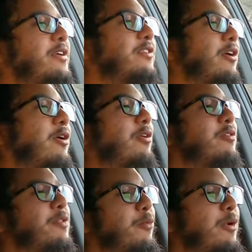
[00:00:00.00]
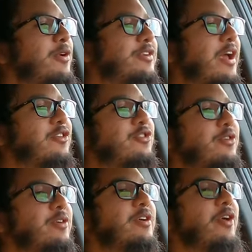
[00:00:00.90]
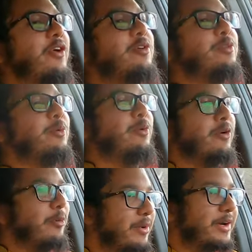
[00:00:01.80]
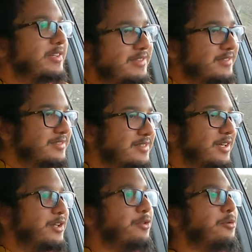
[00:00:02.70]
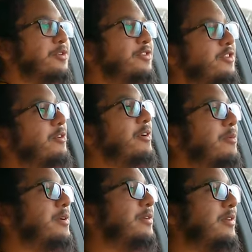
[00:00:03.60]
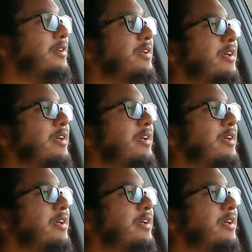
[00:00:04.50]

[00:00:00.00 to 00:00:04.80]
it is all of the road texture through your butt, through the steering wheel,